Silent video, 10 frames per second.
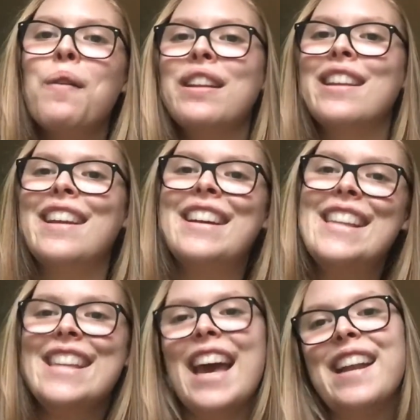We did it on
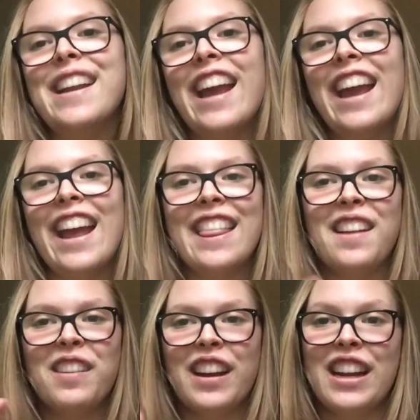Saturday, and
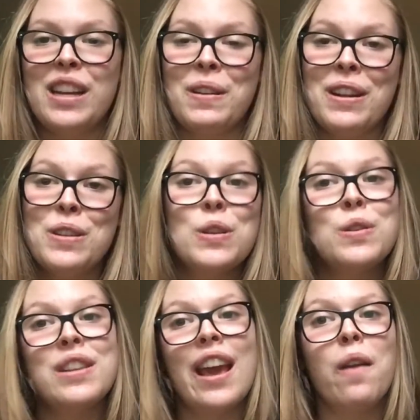then we're gonna do it on
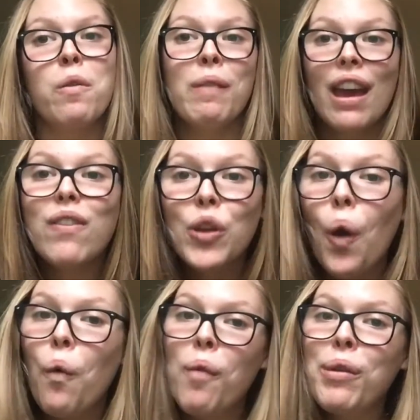Tuesday, and we might have to
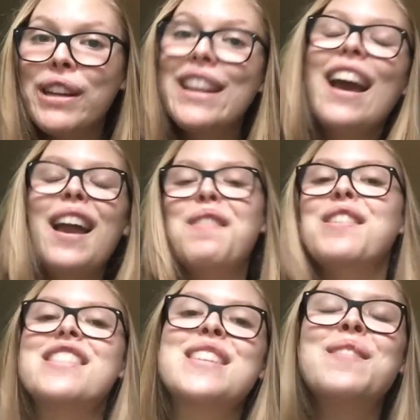go one more time.
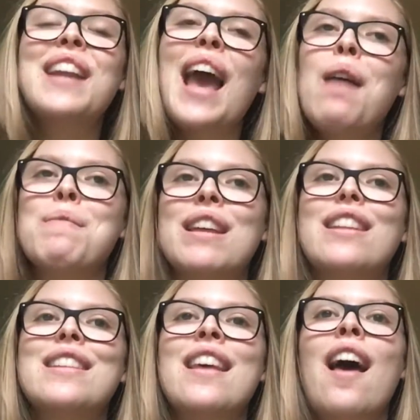We'll see what happens.